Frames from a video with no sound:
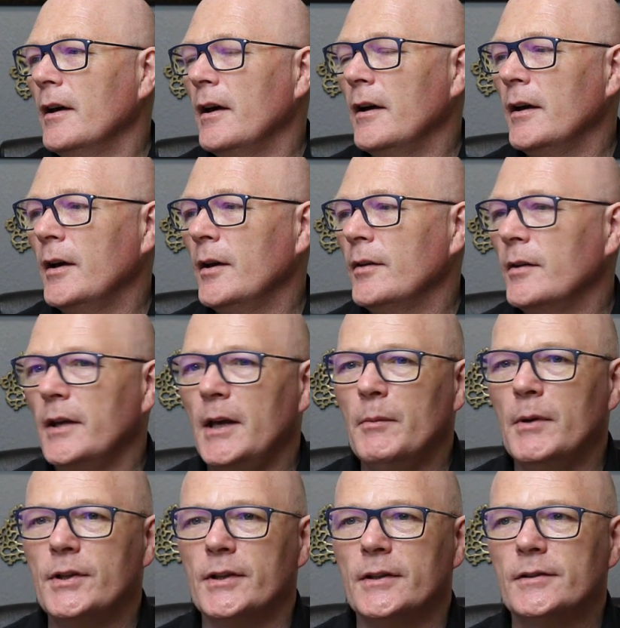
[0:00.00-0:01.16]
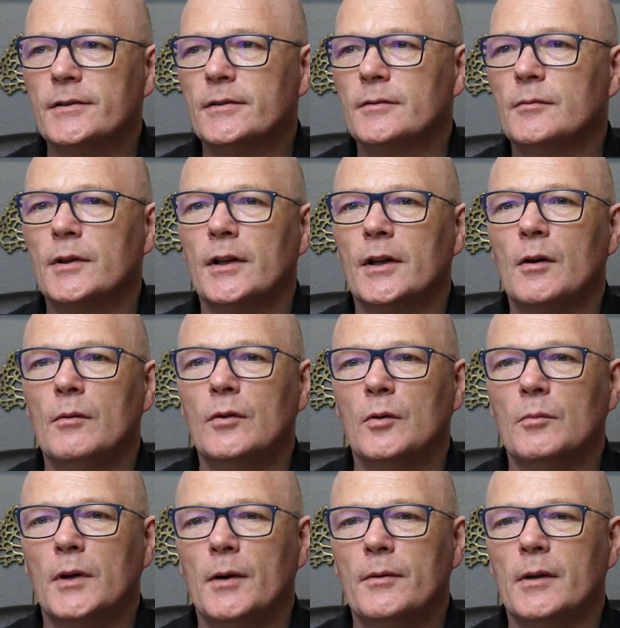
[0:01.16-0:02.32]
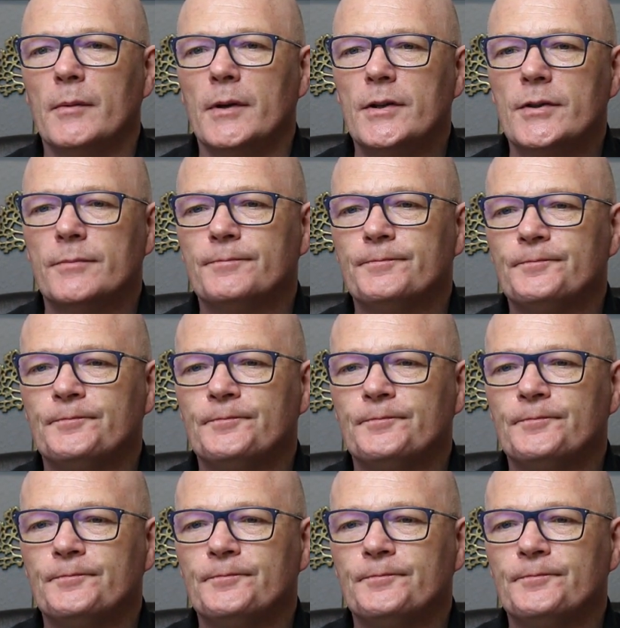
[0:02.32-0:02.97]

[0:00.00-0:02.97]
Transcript: uh, the images, we're going to go and upload an image.